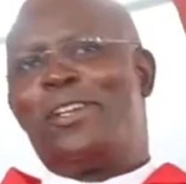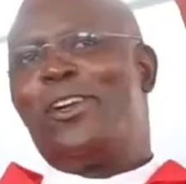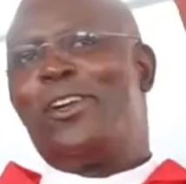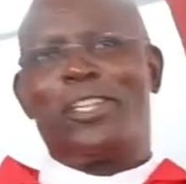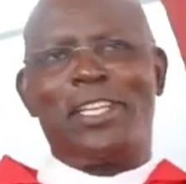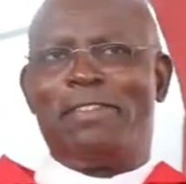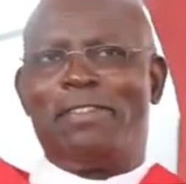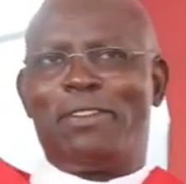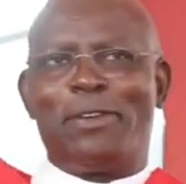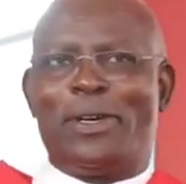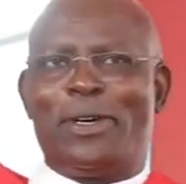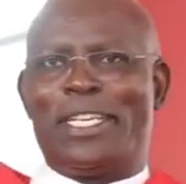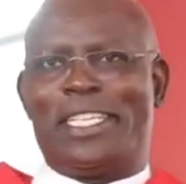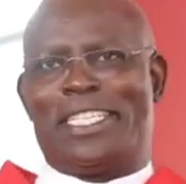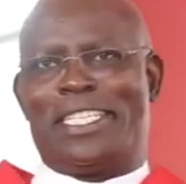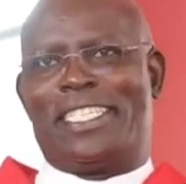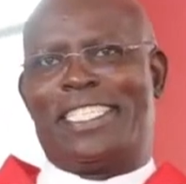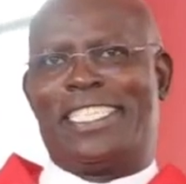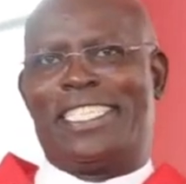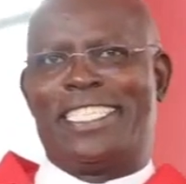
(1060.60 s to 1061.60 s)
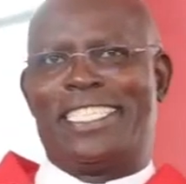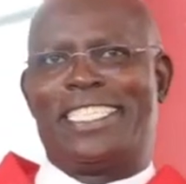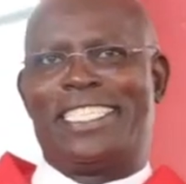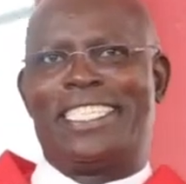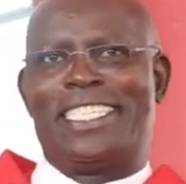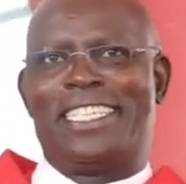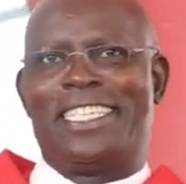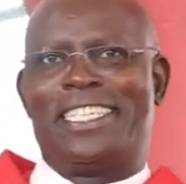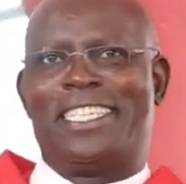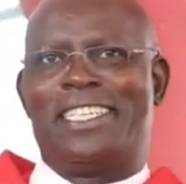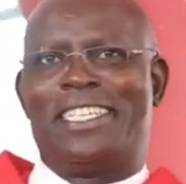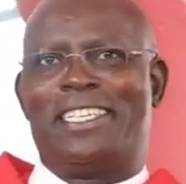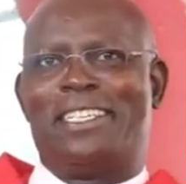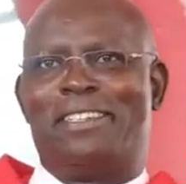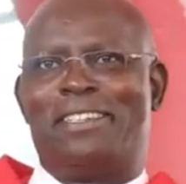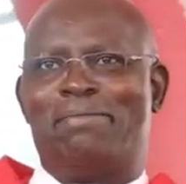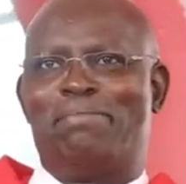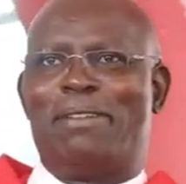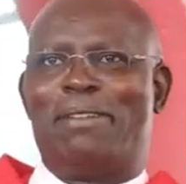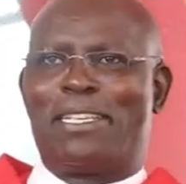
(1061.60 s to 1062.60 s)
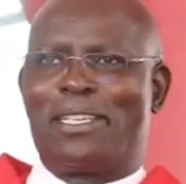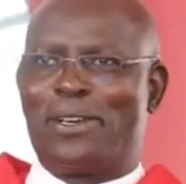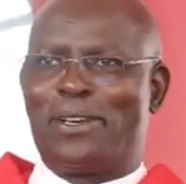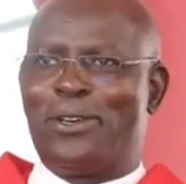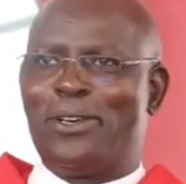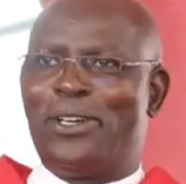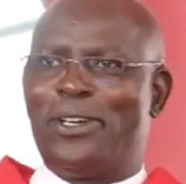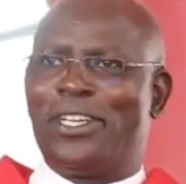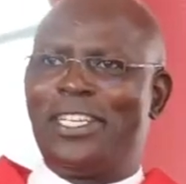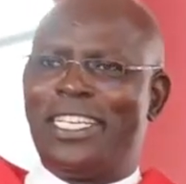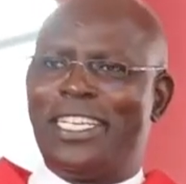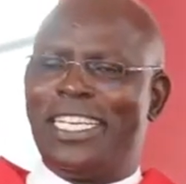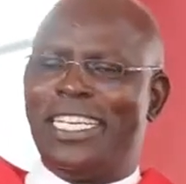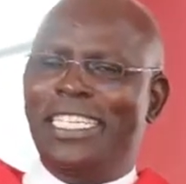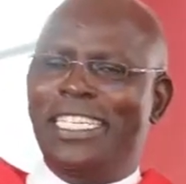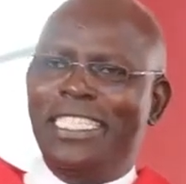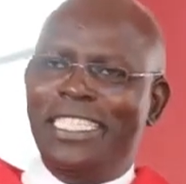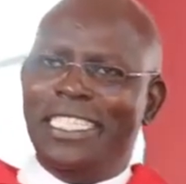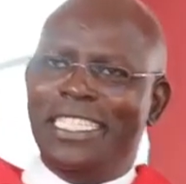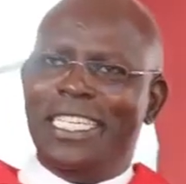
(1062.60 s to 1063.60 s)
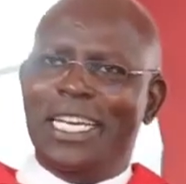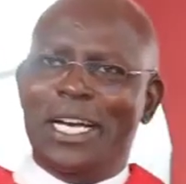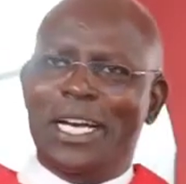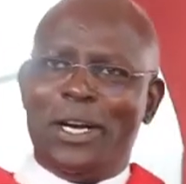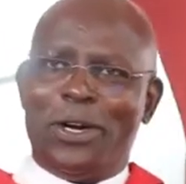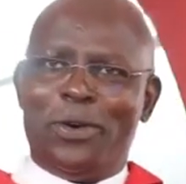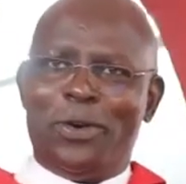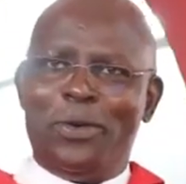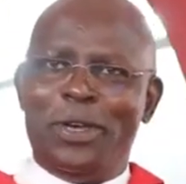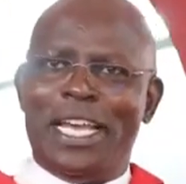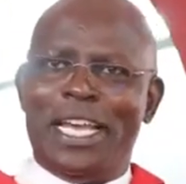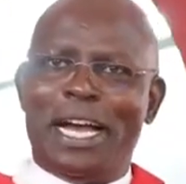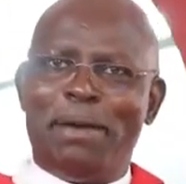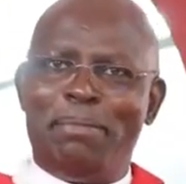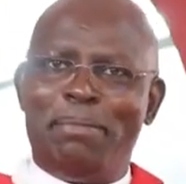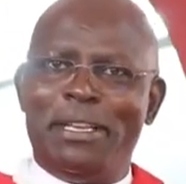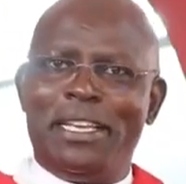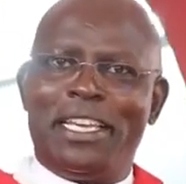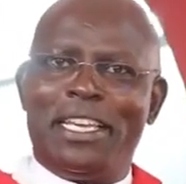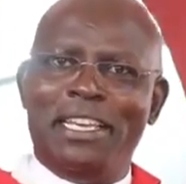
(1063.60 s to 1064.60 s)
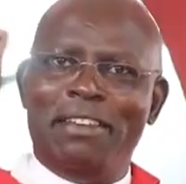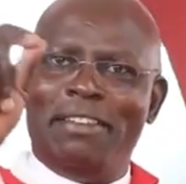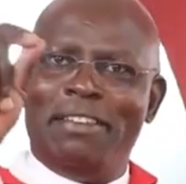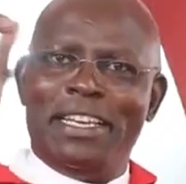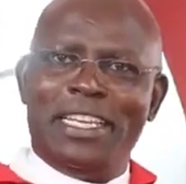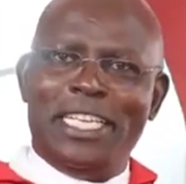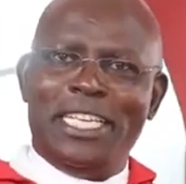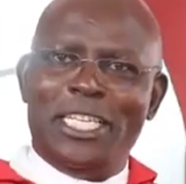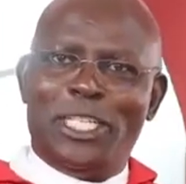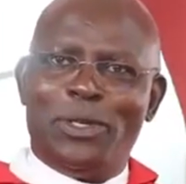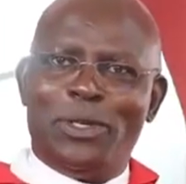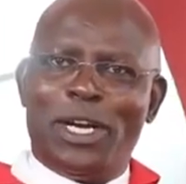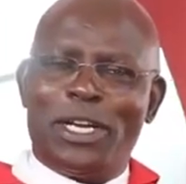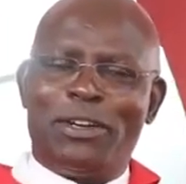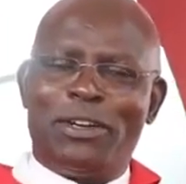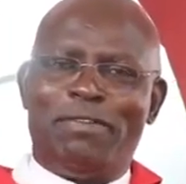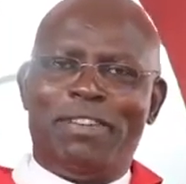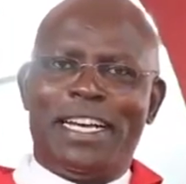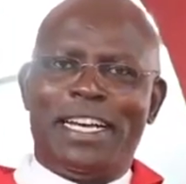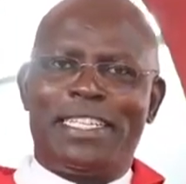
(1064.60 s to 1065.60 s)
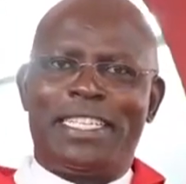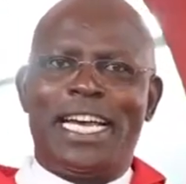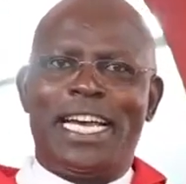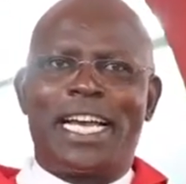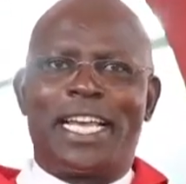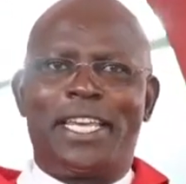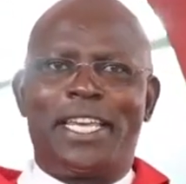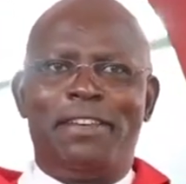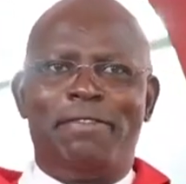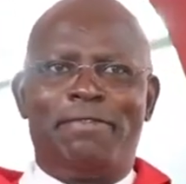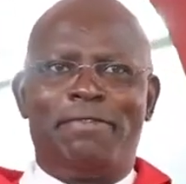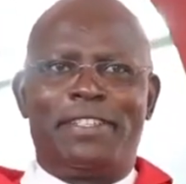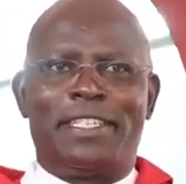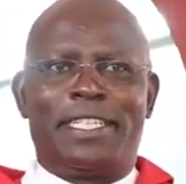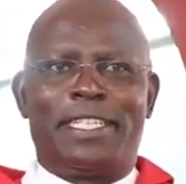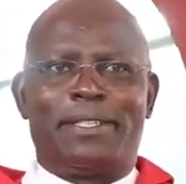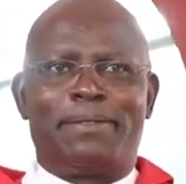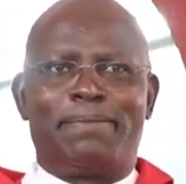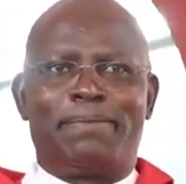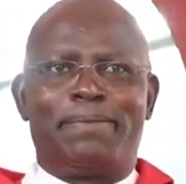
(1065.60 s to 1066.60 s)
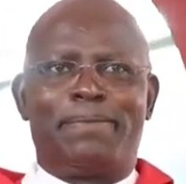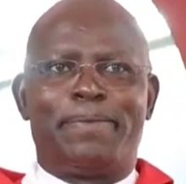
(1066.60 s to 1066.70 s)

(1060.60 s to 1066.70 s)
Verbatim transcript: Not everyone. But God we have been given each one of us a gift.